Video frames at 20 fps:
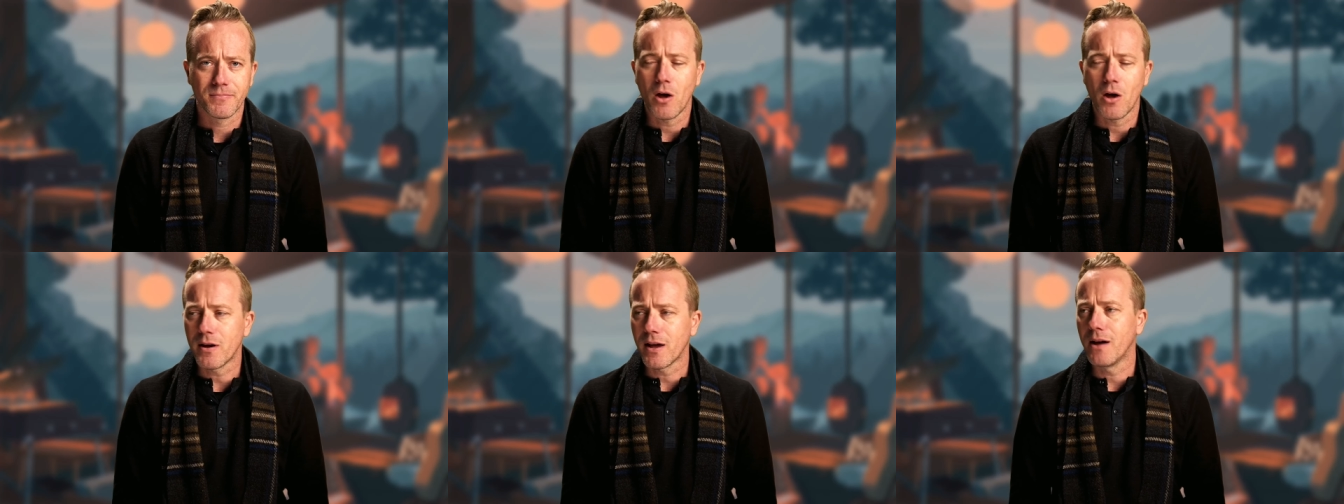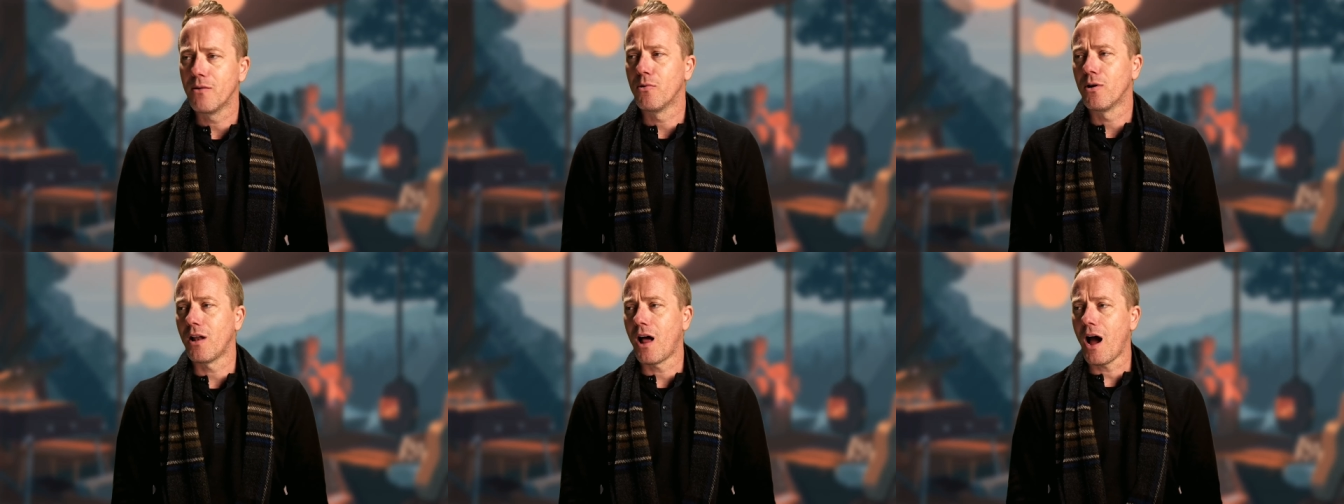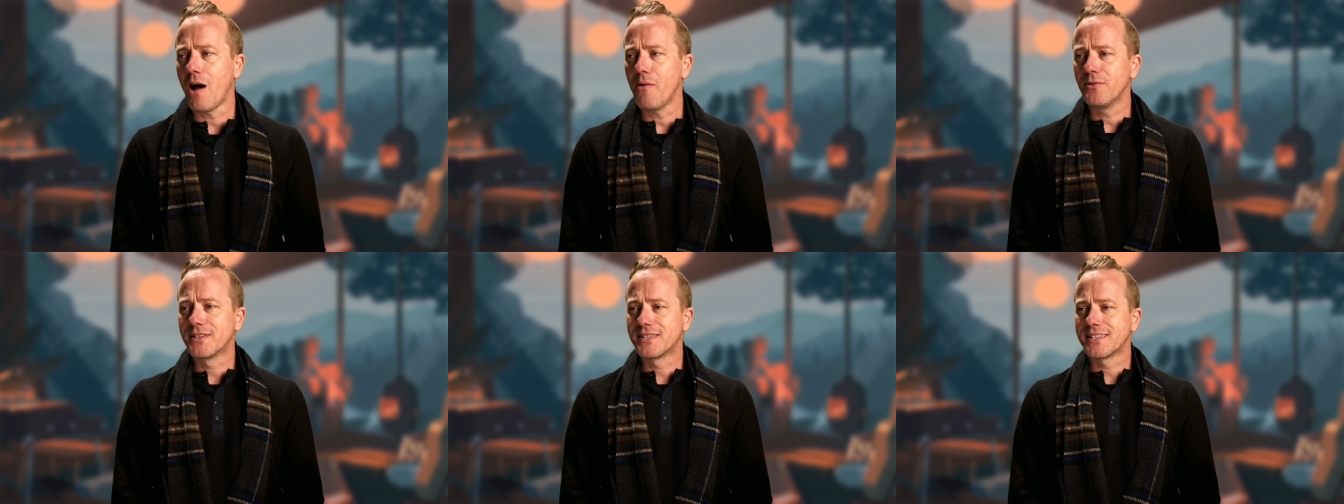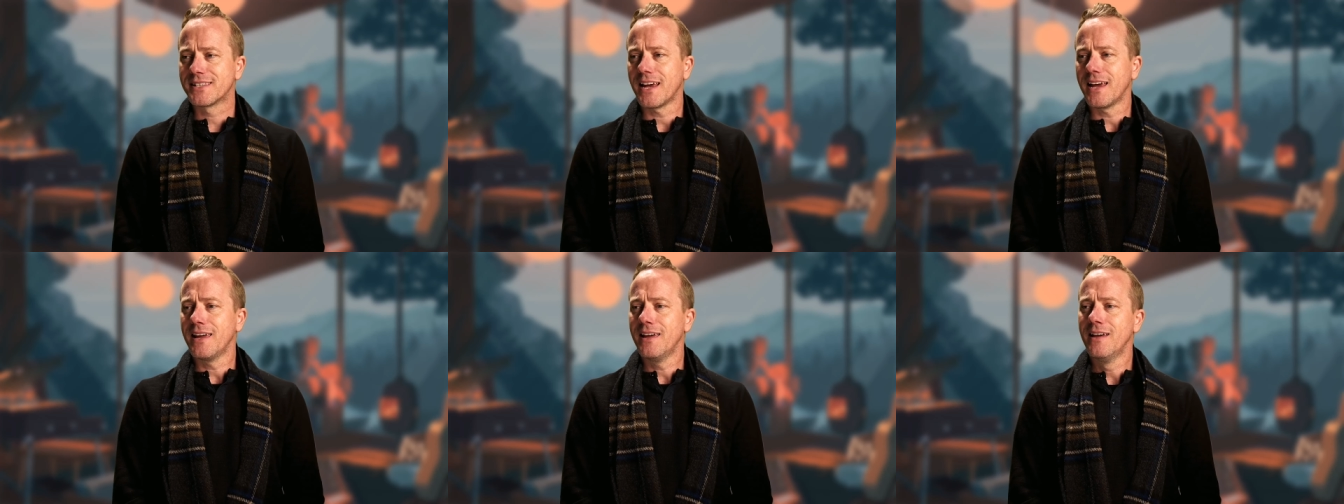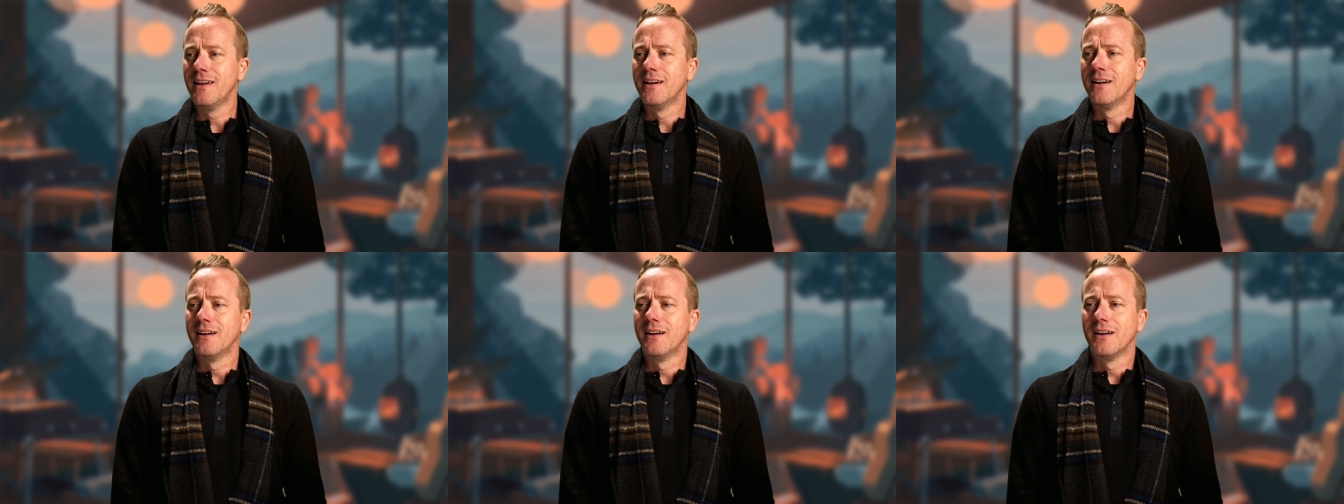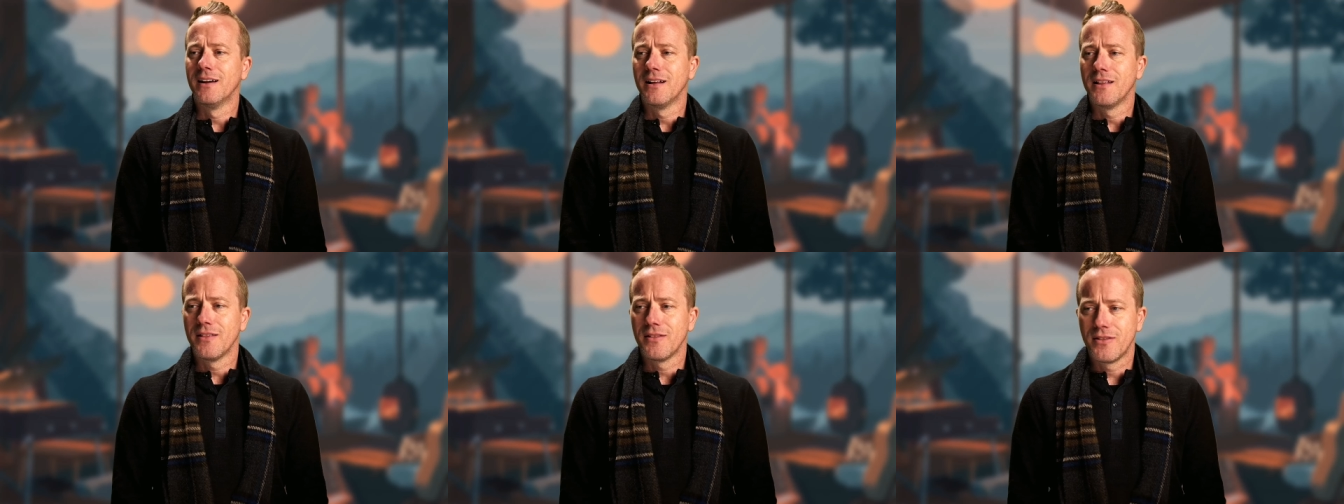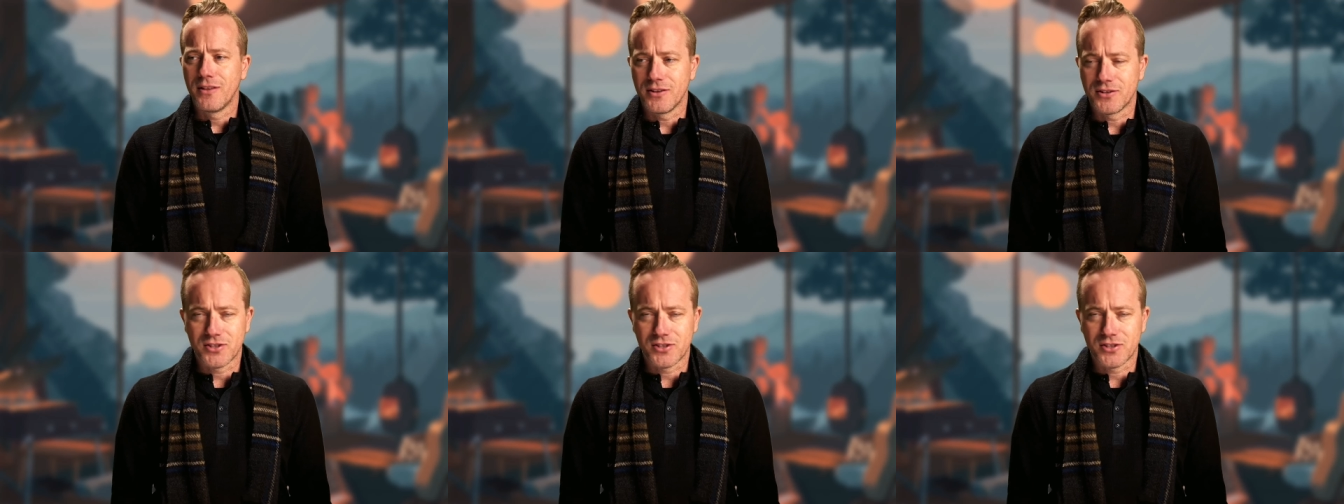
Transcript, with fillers: Okay, well, I would say that